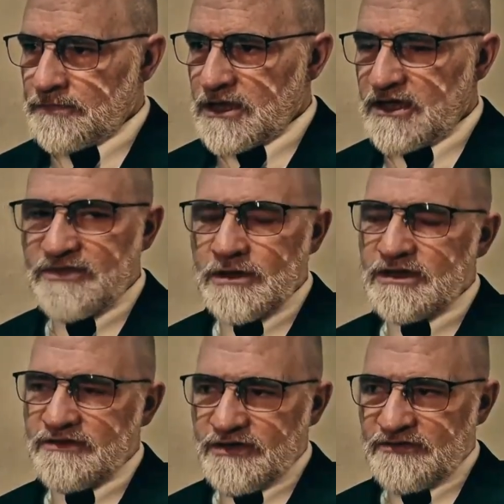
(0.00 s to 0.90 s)

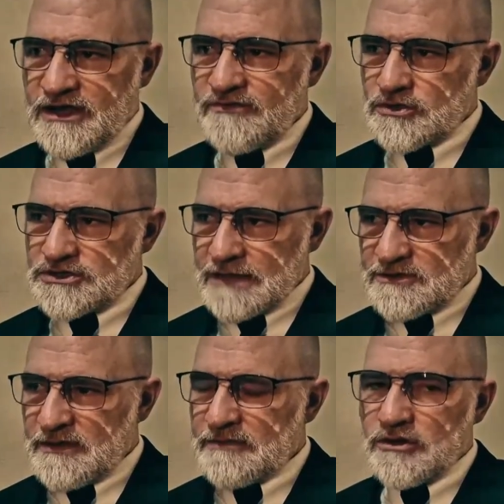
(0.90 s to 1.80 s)
if any of those types
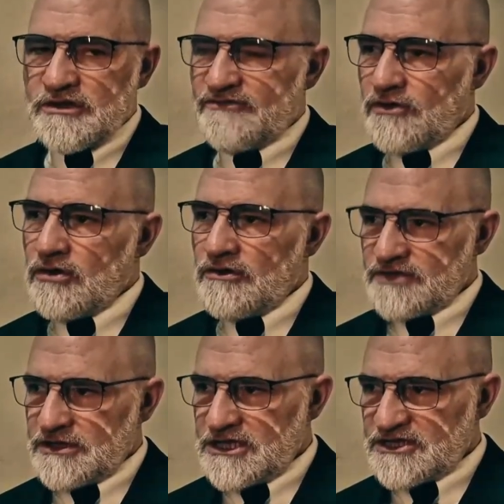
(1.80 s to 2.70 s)
of people are involved
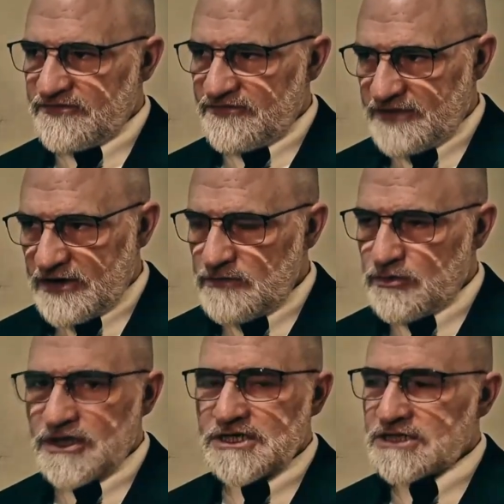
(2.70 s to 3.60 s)
in these very
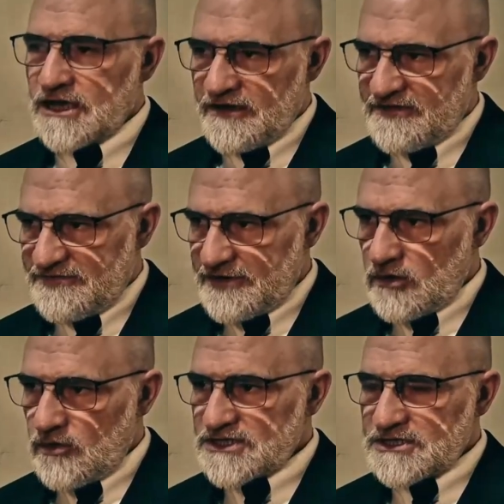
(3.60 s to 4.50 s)
British, very
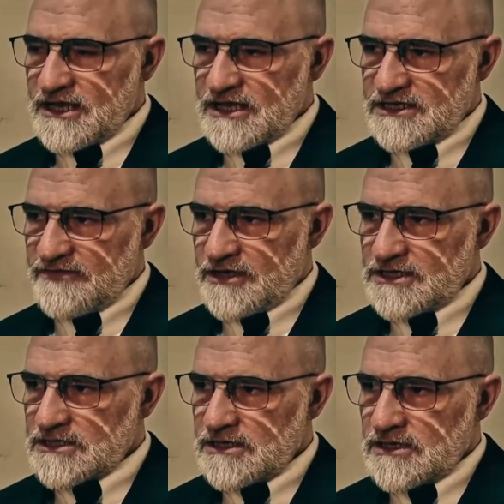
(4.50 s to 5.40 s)
Western activities,